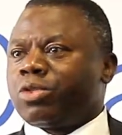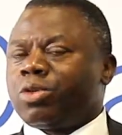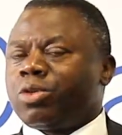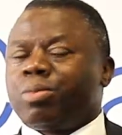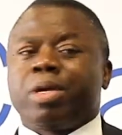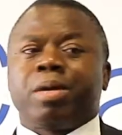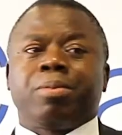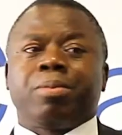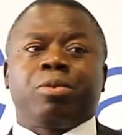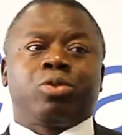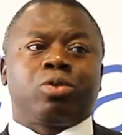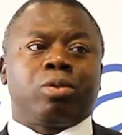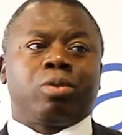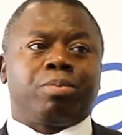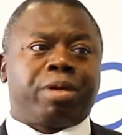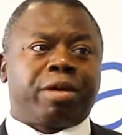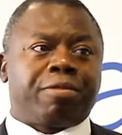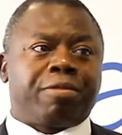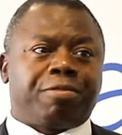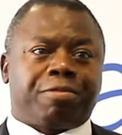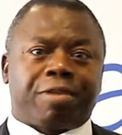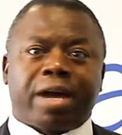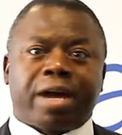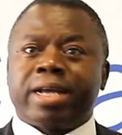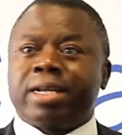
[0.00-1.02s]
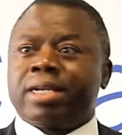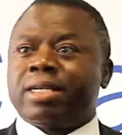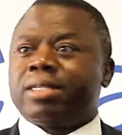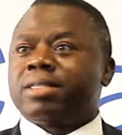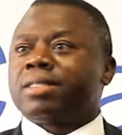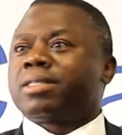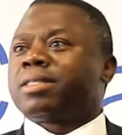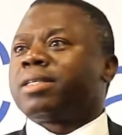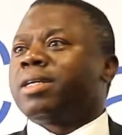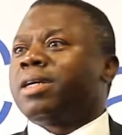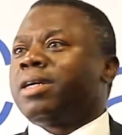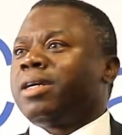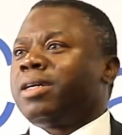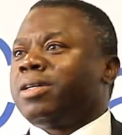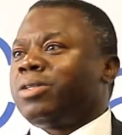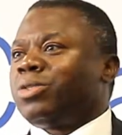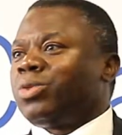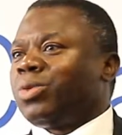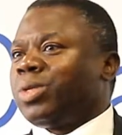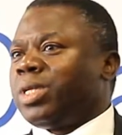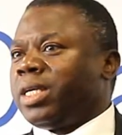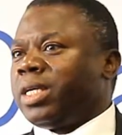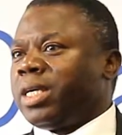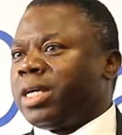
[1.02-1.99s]
to be able to bring finance
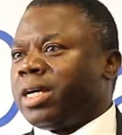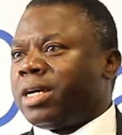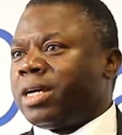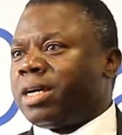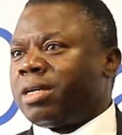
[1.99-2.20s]
to the